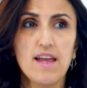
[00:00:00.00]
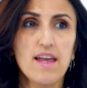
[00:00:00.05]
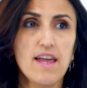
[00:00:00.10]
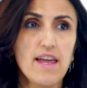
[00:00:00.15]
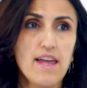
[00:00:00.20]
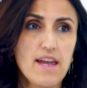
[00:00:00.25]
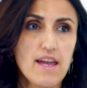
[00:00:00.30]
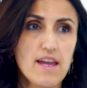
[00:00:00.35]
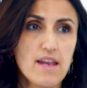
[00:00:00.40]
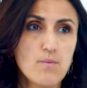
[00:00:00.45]

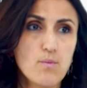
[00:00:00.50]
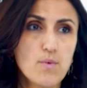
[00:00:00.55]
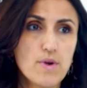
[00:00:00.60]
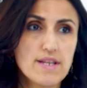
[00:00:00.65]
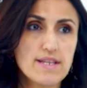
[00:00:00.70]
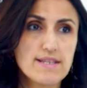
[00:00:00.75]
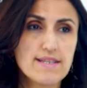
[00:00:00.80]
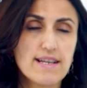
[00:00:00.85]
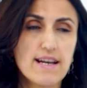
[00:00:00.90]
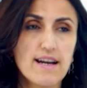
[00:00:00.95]
and we
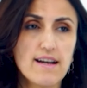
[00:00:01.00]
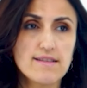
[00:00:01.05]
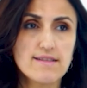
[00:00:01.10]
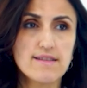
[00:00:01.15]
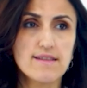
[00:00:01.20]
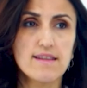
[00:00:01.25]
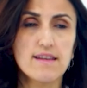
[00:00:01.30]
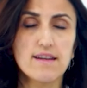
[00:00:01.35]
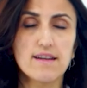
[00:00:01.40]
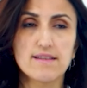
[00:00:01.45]

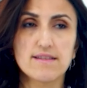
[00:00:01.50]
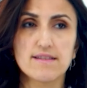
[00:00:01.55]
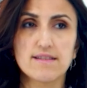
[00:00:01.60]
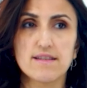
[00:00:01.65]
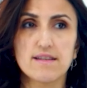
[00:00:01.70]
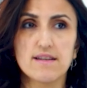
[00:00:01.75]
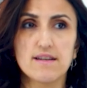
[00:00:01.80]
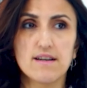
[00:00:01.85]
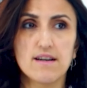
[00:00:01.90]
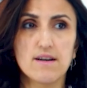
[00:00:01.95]
discussed that
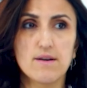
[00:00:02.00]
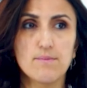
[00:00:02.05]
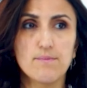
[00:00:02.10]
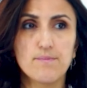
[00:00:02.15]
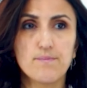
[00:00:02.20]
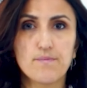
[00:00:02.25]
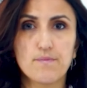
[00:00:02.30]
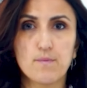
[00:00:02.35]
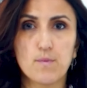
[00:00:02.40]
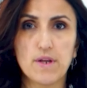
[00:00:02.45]

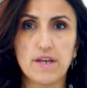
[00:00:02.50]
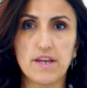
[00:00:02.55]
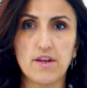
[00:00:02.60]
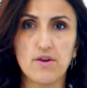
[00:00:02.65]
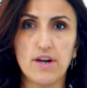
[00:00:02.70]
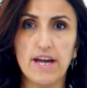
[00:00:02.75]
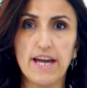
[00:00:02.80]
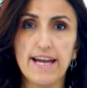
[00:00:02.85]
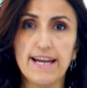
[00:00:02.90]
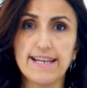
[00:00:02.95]
when
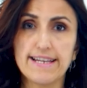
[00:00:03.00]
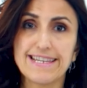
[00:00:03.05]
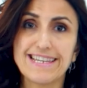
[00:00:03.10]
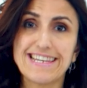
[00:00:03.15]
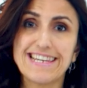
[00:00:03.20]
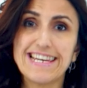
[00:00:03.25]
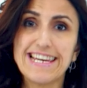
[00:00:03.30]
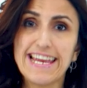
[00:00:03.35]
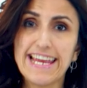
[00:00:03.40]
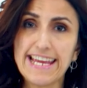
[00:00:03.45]
you add
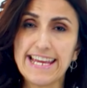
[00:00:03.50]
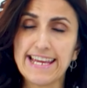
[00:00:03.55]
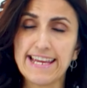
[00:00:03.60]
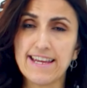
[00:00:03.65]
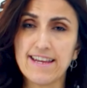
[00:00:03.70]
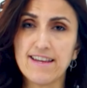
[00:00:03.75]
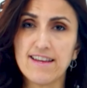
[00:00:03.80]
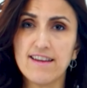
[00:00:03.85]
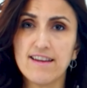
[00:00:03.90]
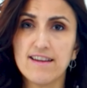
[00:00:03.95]

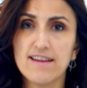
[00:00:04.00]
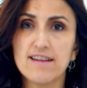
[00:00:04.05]
ning